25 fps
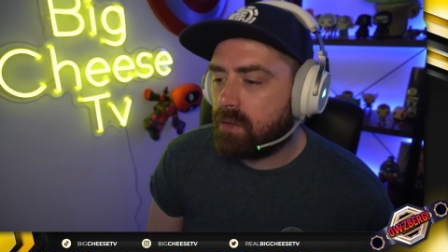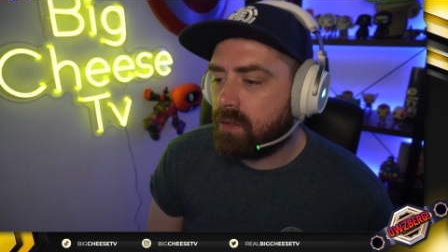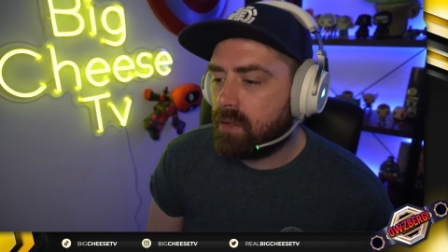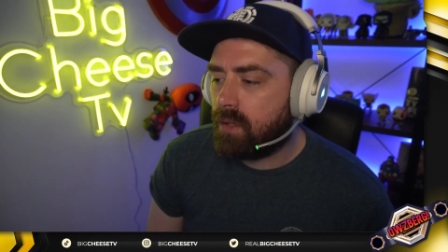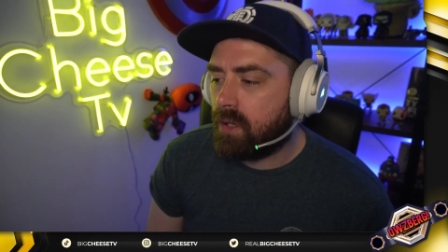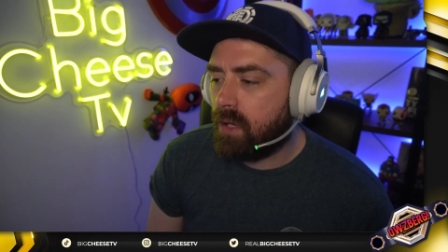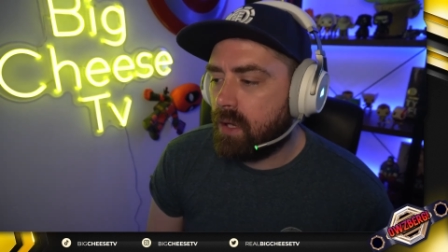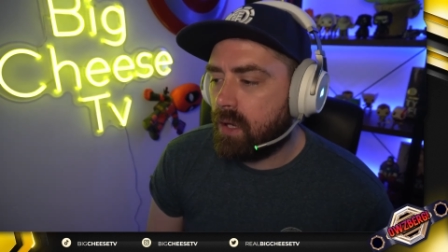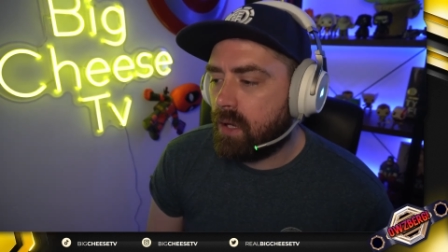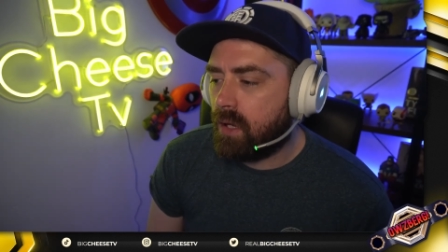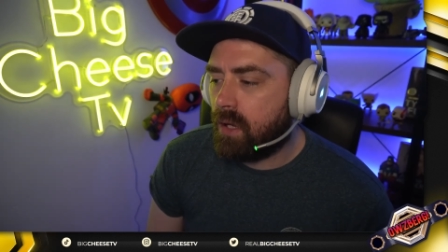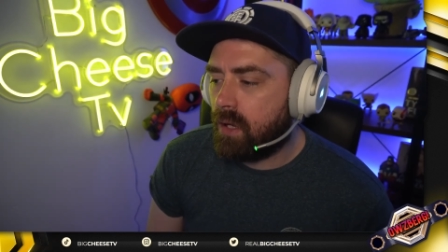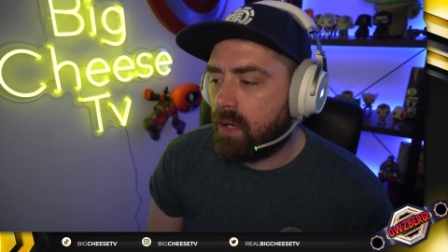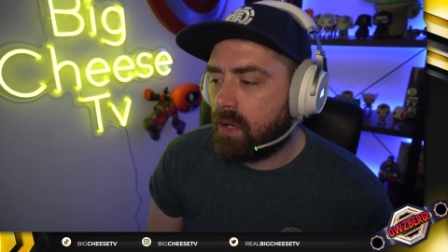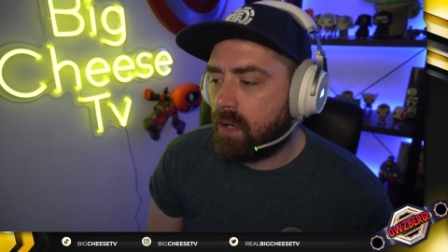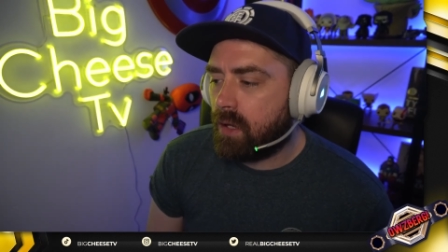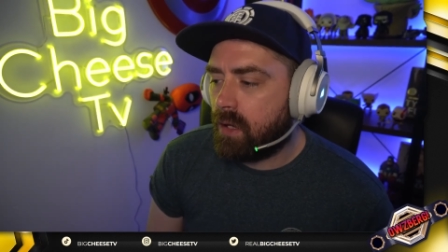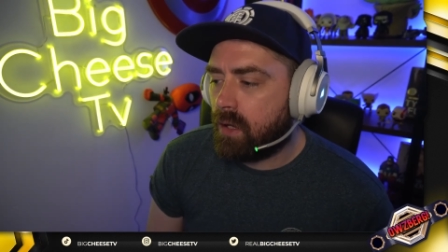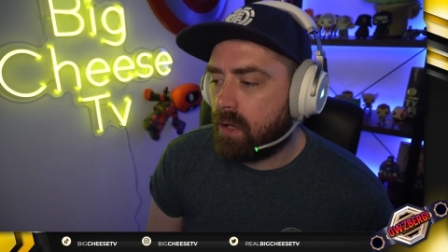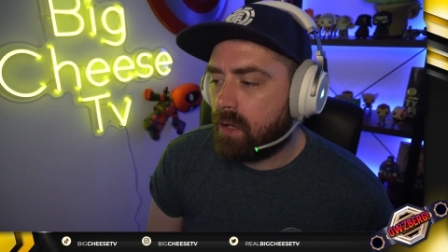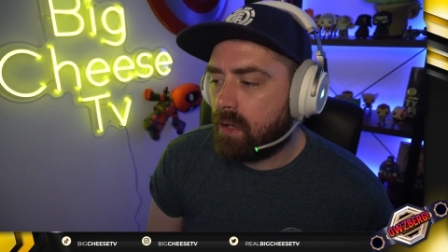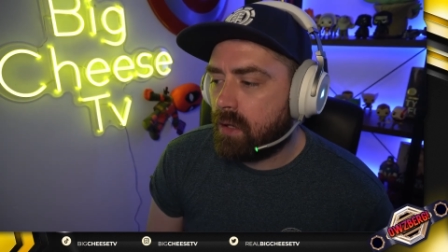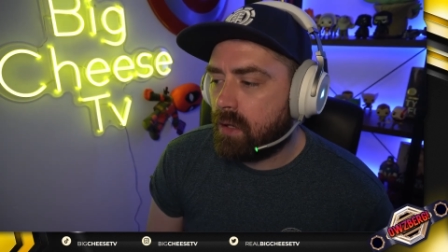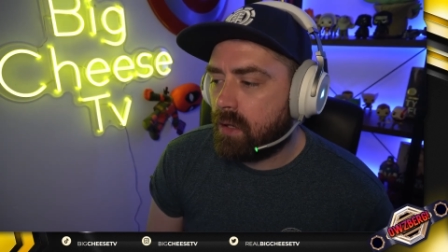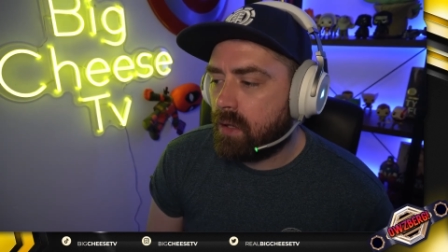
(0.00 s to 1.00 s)
uh,
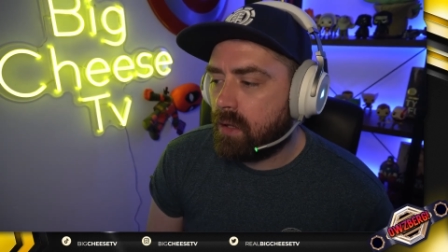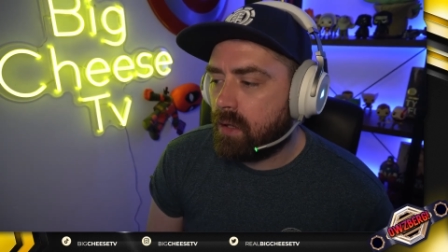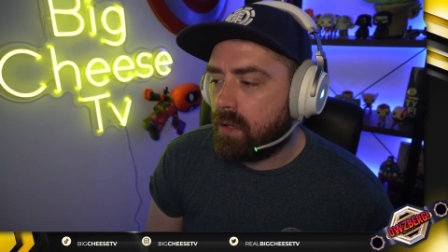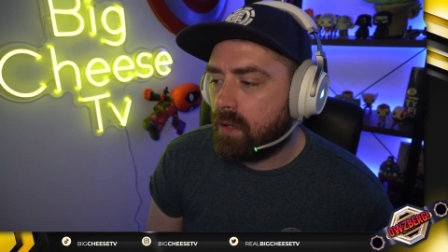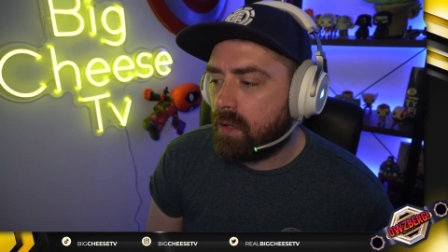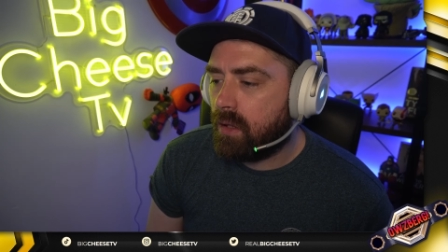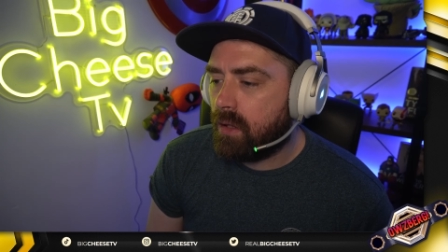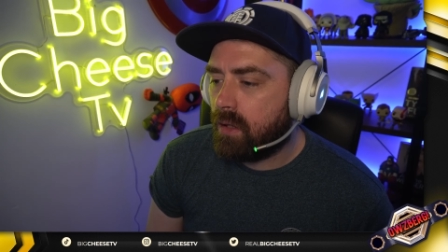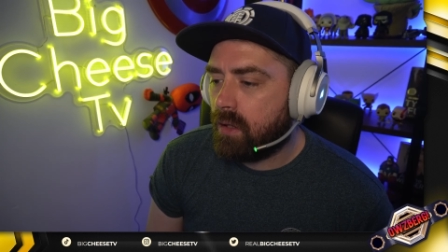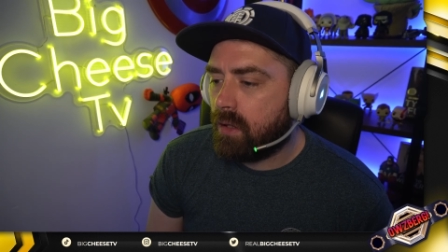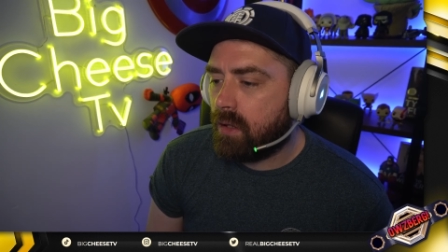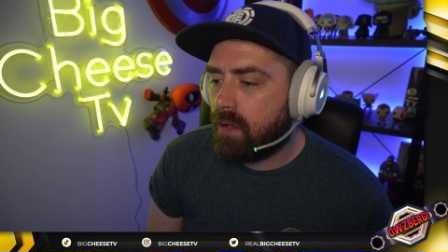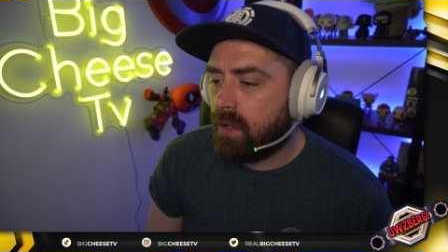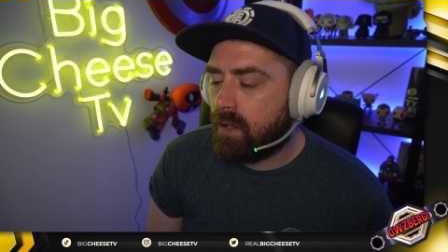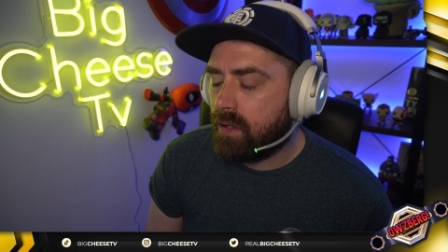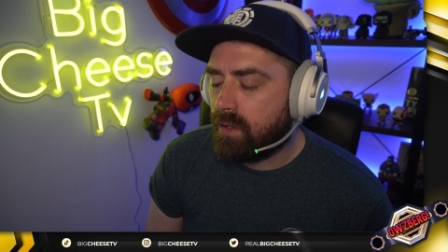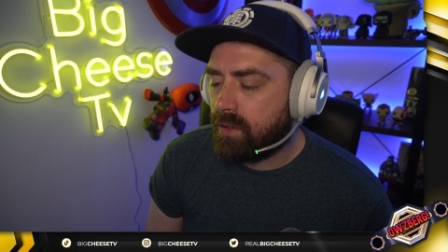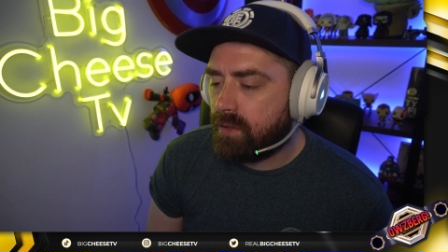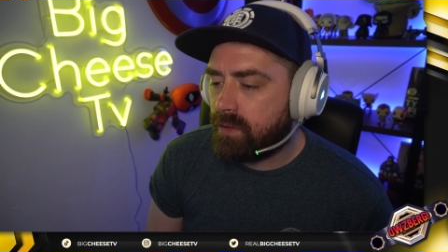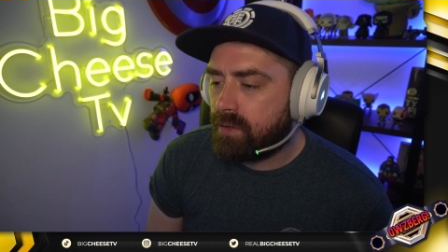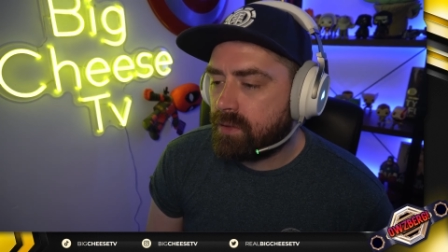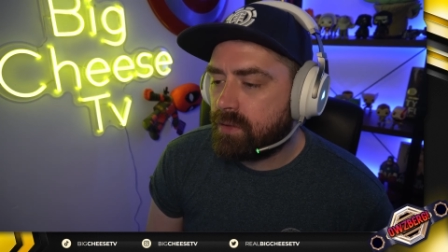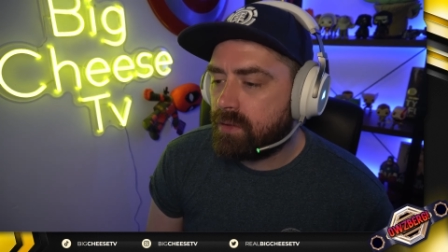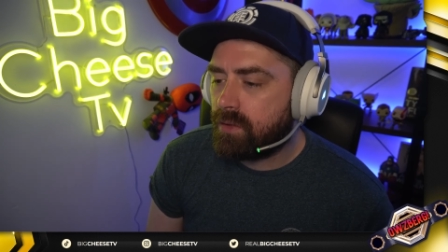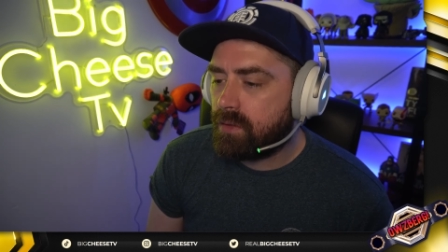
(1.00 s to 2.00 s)

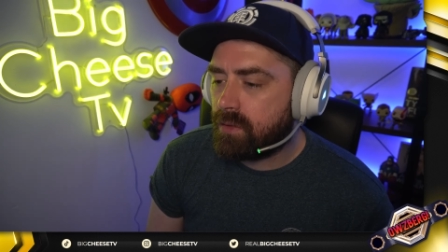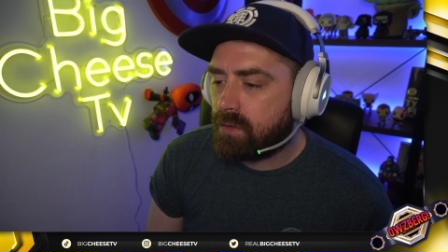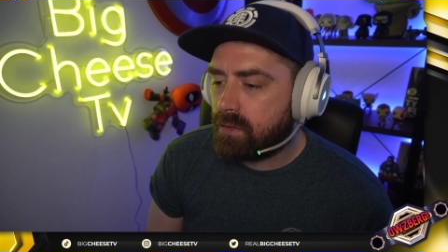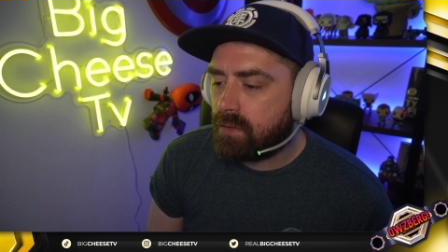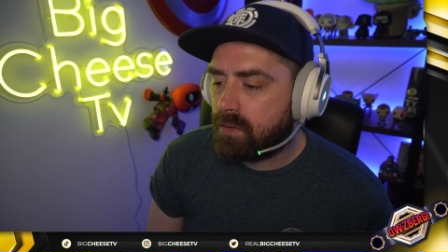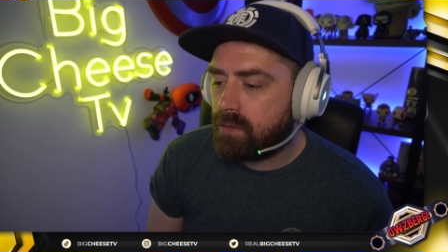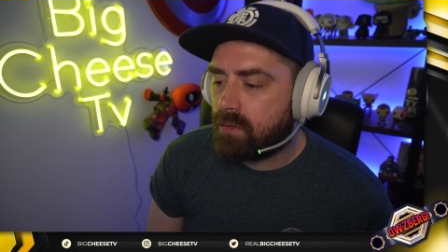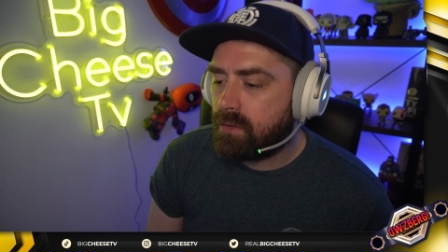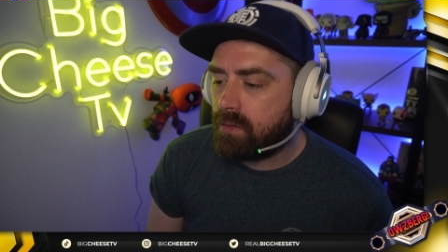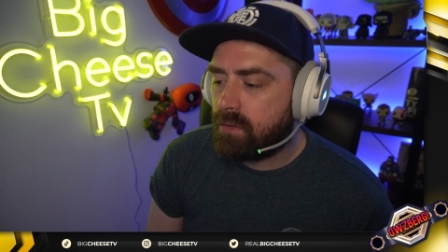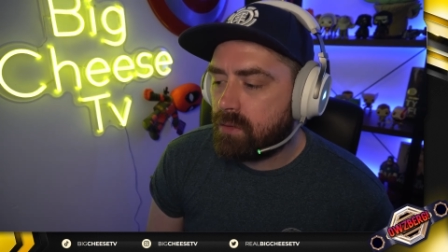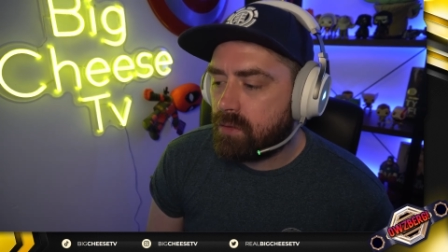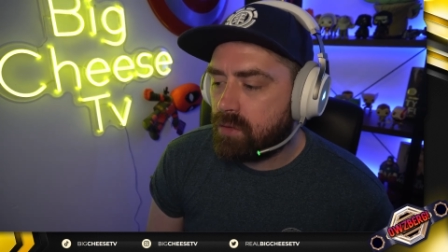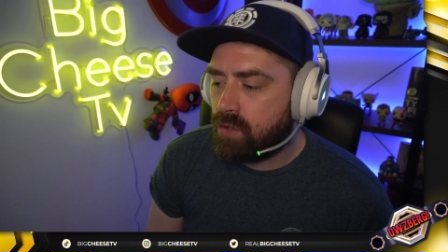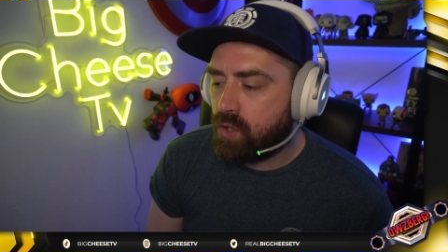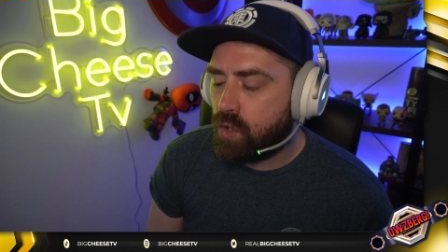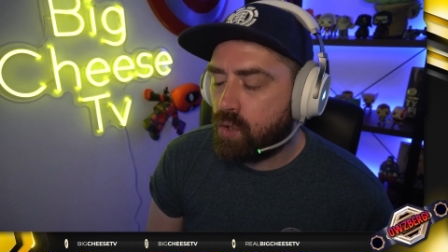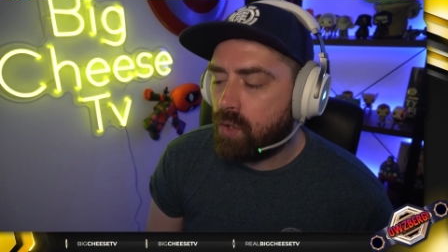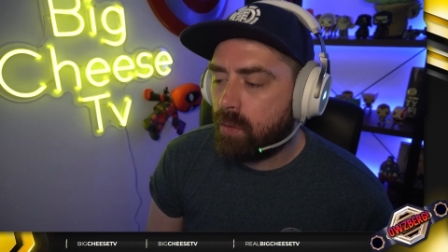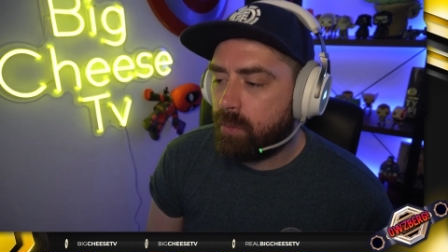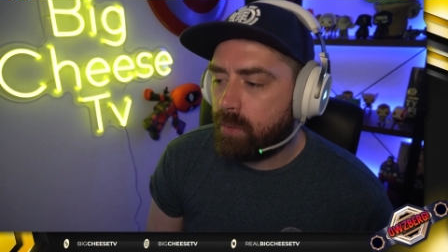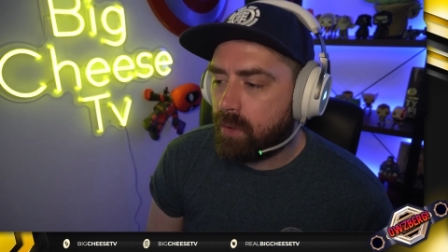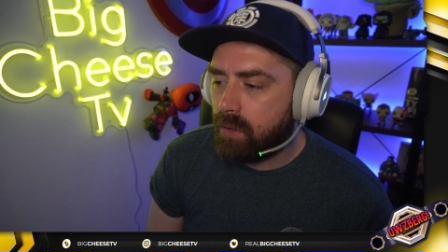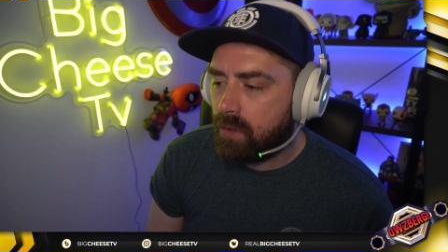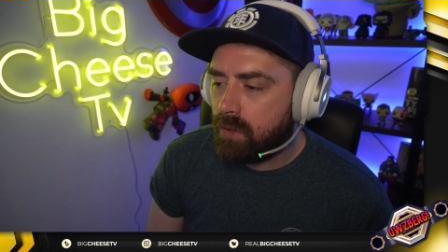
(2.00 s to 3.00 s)
is
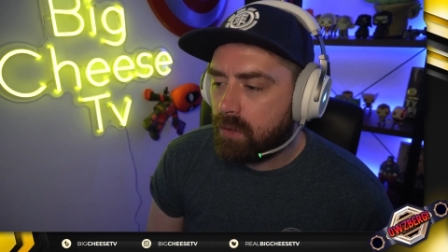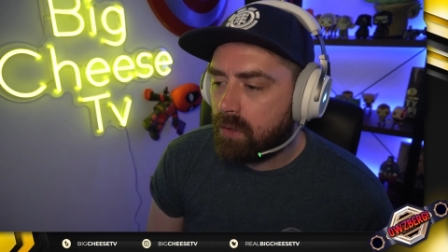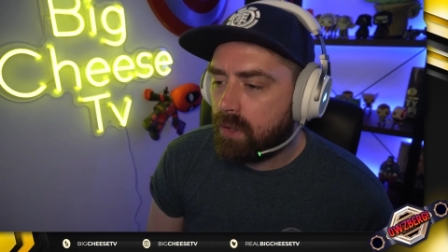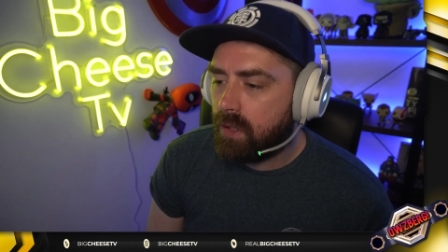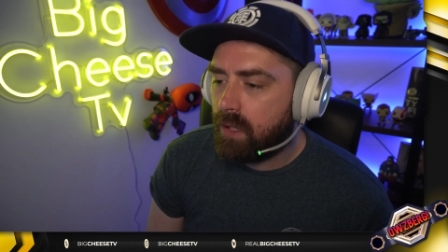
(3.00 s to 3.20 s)
doable.